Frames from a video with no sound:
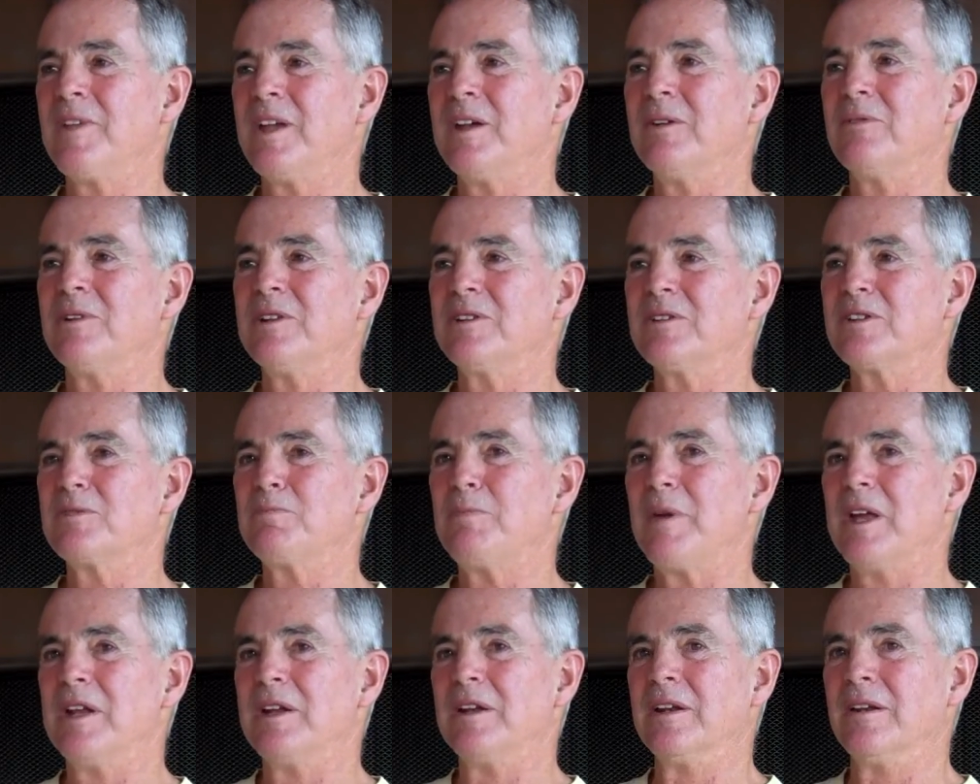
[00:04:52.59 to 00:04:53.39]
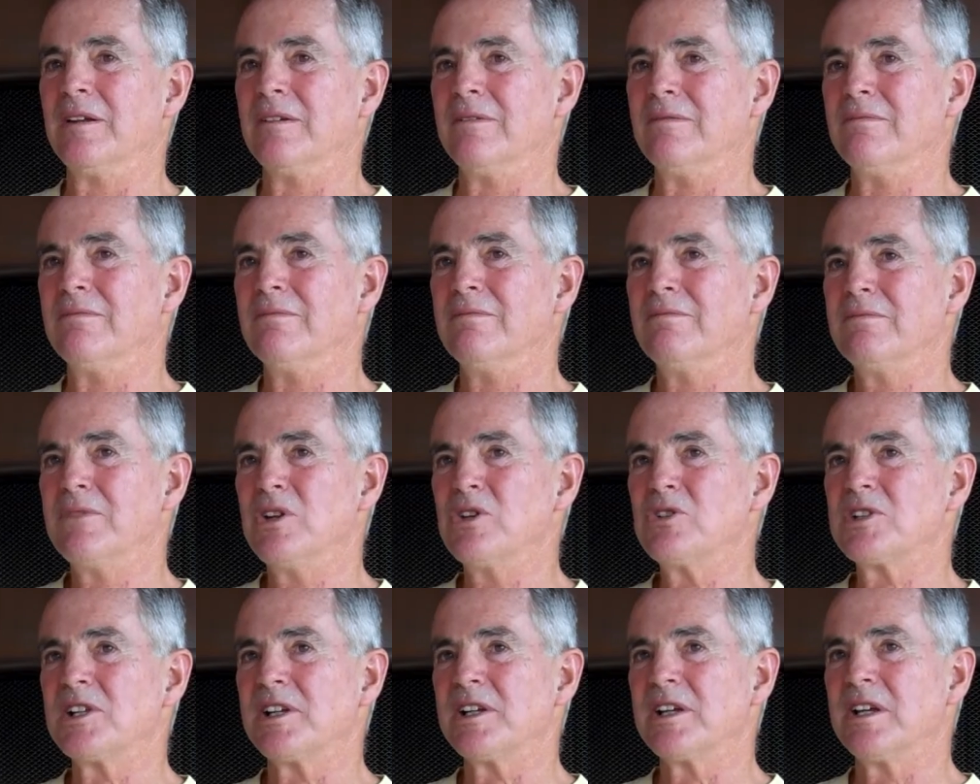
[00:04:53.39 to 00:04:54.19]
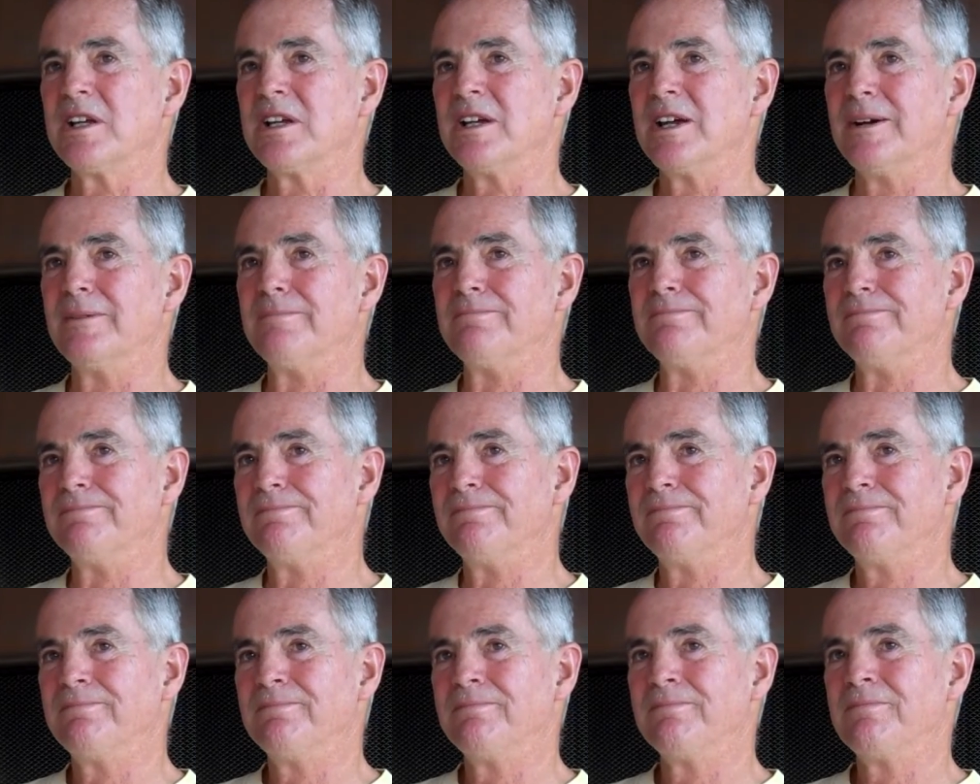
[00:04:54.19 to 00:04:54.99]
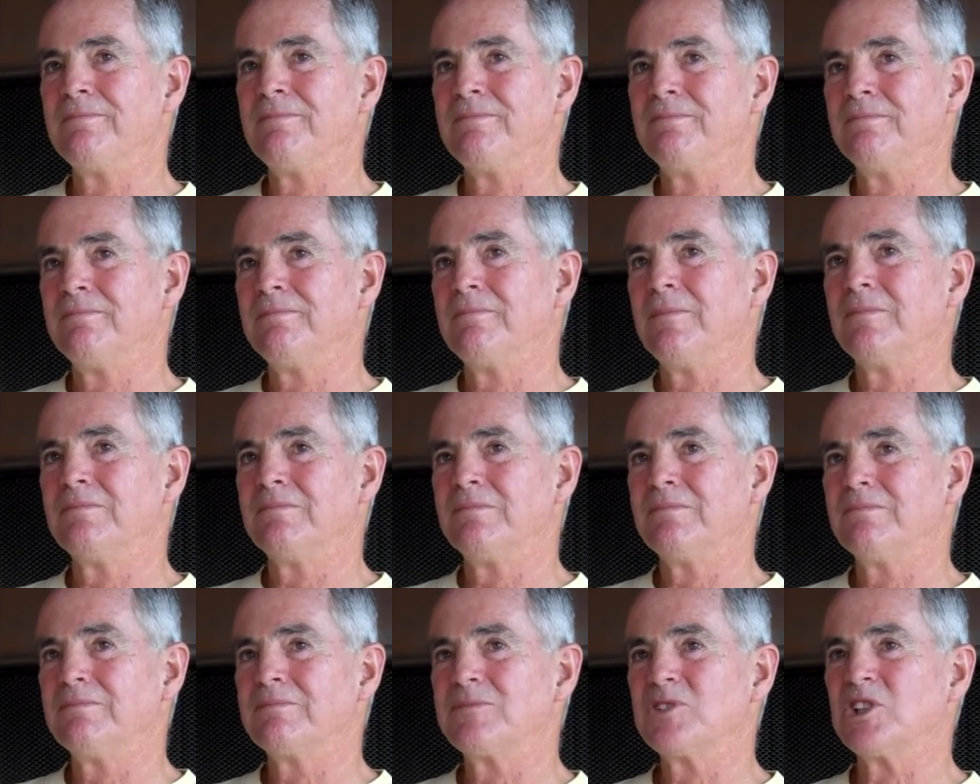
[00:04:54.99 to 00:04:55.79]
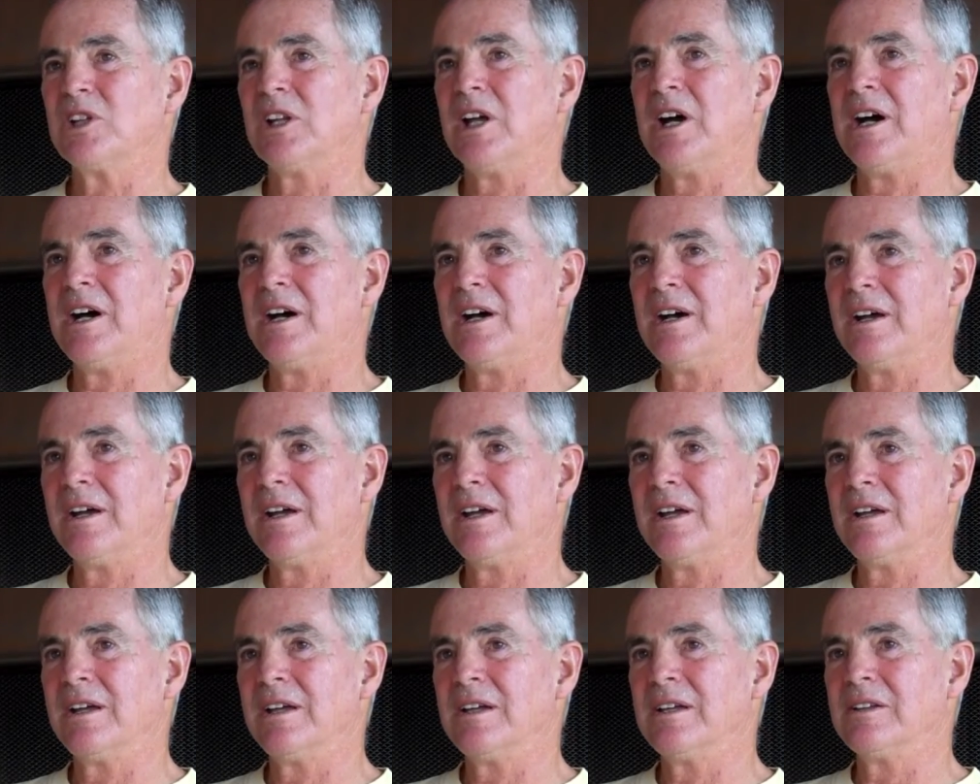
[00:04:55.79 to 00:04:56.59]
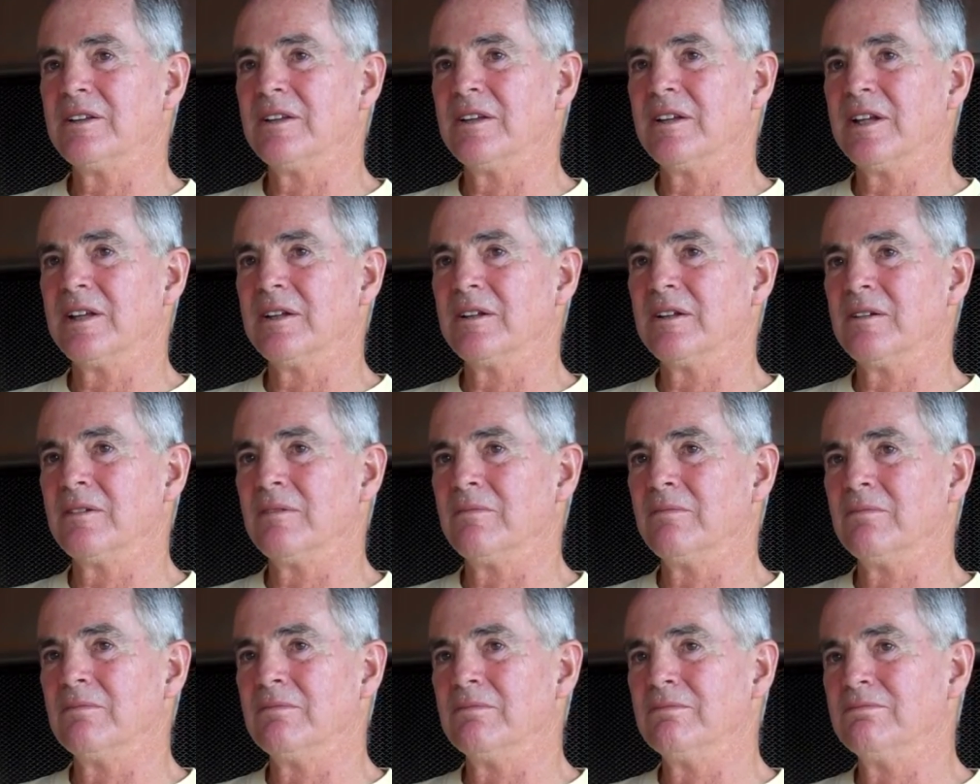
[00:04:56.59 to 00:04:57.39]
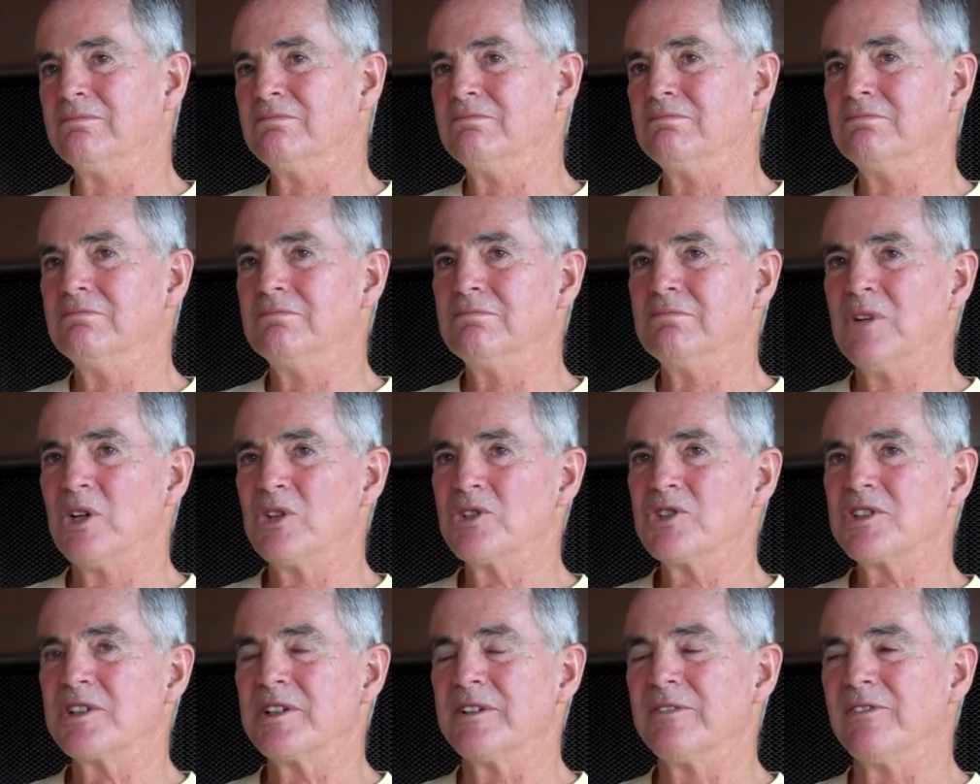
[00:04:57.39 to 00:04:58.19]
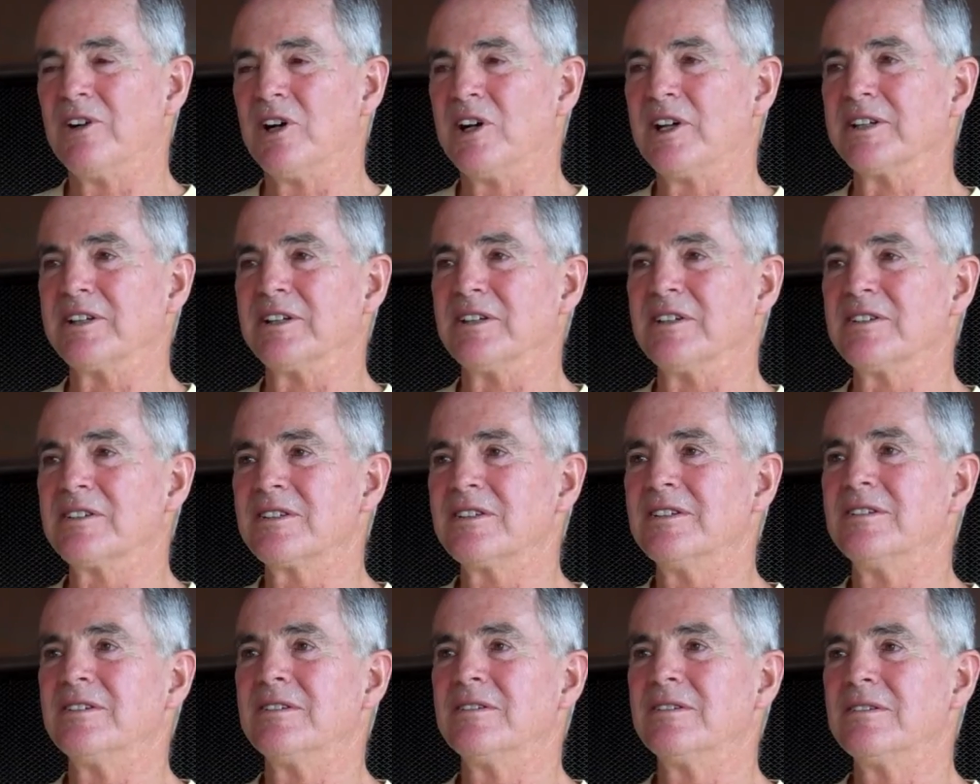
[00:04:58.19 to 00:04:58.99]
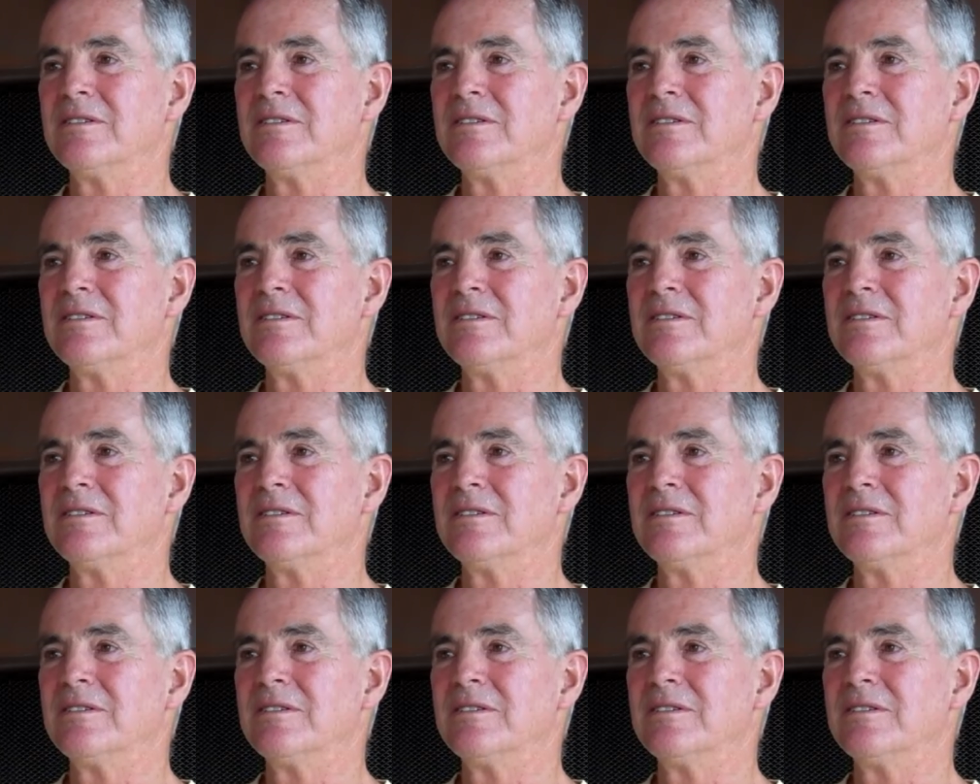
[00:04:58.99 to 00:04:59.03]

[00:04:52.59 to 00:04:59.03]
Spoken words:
And we'd spend usually July and then most of August.